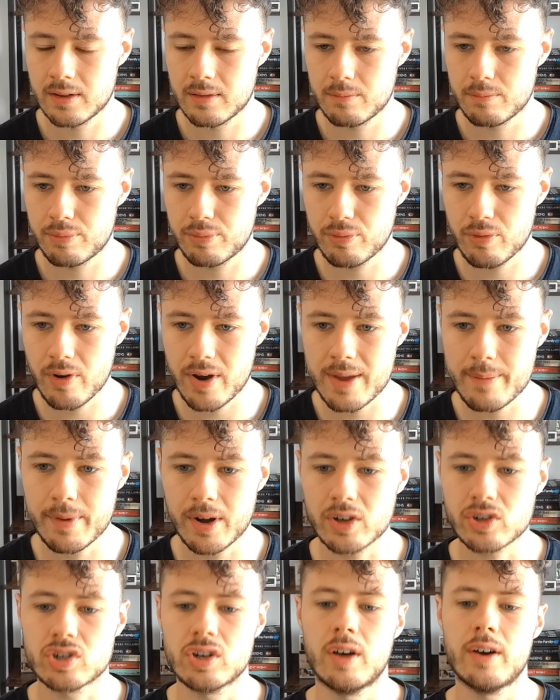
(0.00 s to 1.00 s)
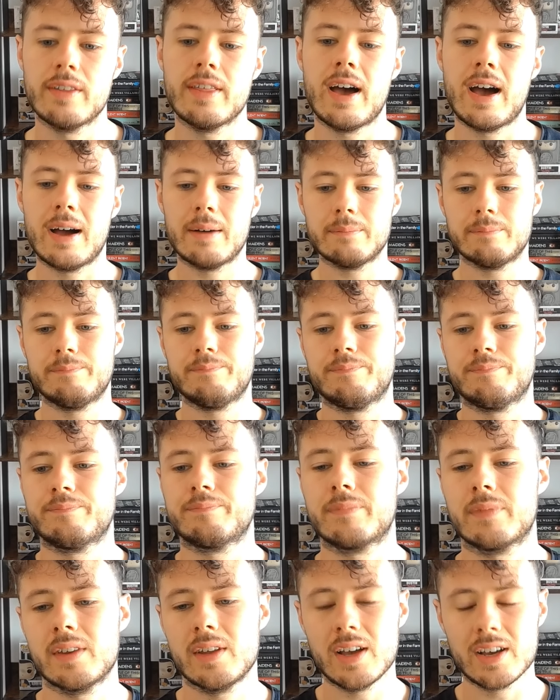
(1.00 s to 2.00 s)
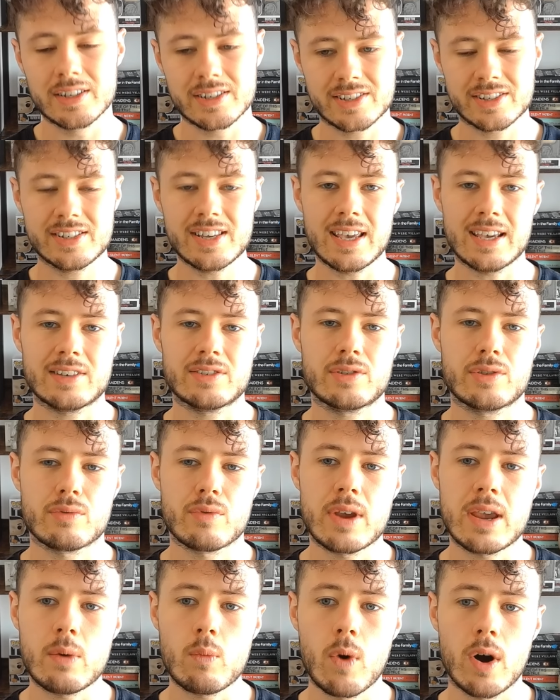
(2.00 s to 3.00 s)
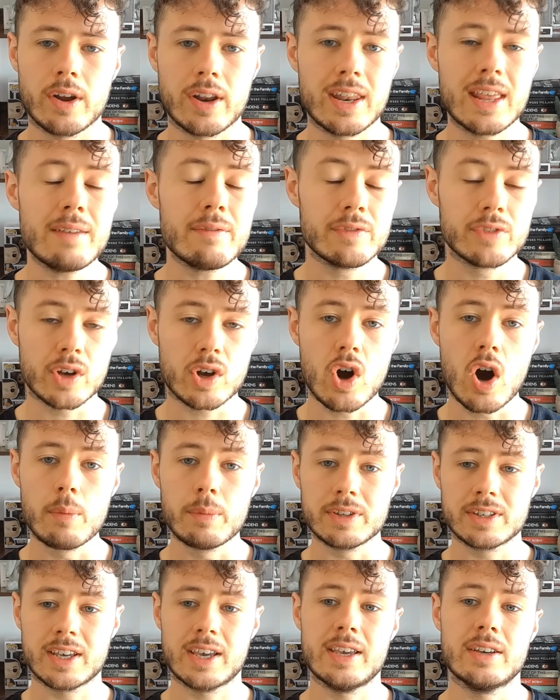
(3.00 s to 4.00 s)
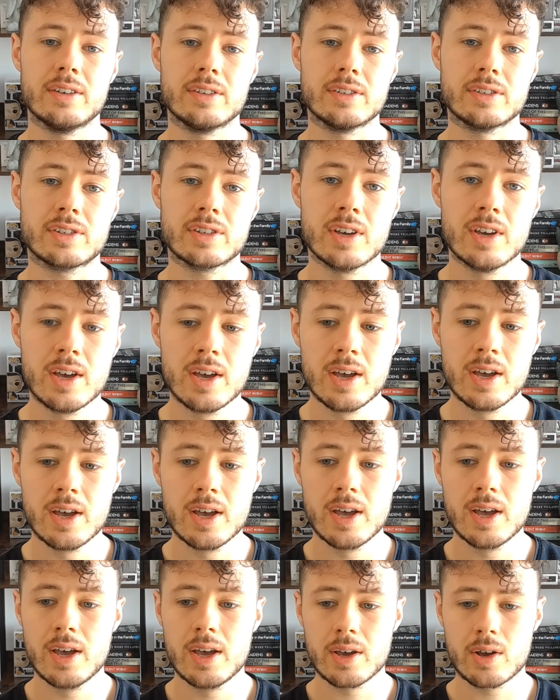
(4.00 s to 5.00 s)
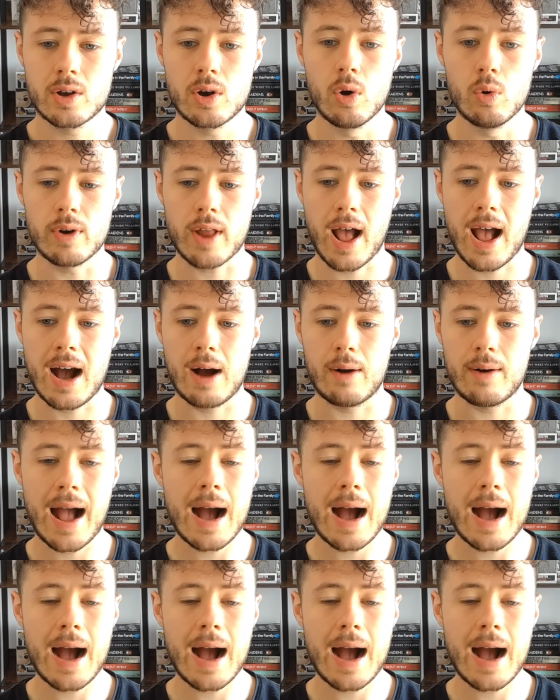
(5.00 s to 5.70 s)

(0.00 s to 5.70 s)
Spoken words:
pretty much like that. A 6-3-1. Even the commentators called it out.